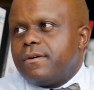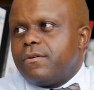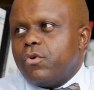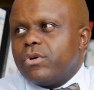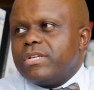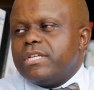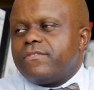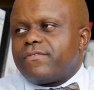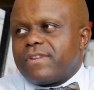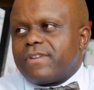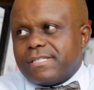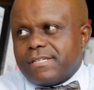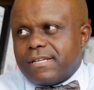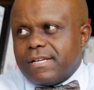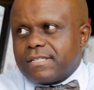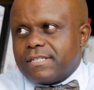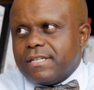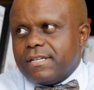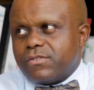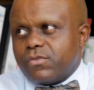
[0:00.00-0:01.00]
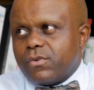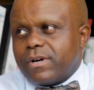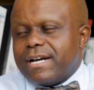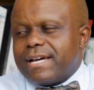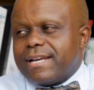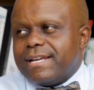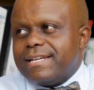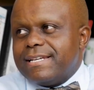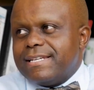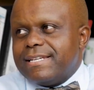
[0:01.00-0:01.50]
on infrastructure. So
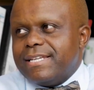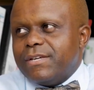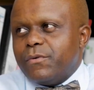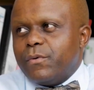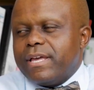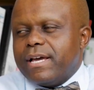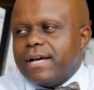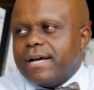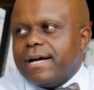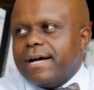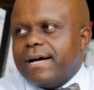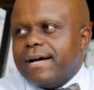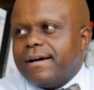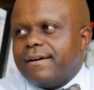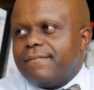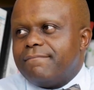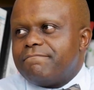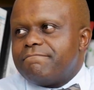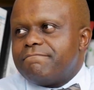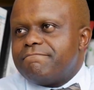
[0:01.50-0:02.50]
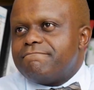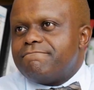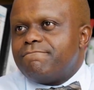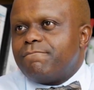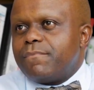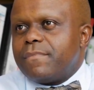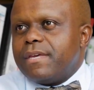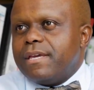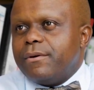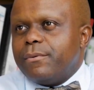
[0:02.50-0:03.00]
currently, we are
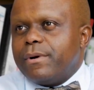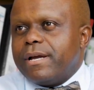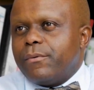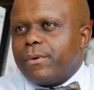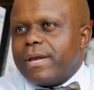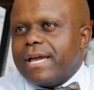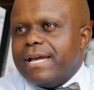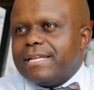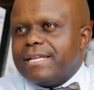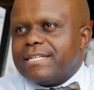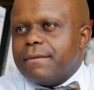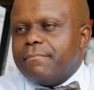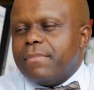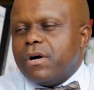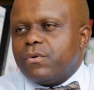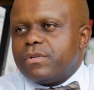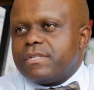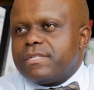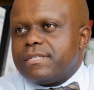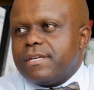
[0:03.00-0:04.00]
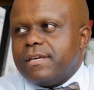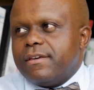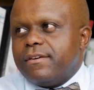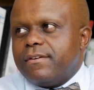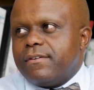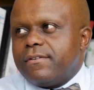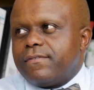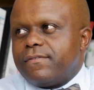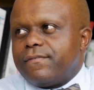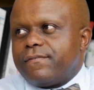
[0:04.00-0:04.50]
at about
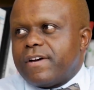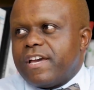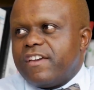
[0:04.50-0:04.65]
5.7,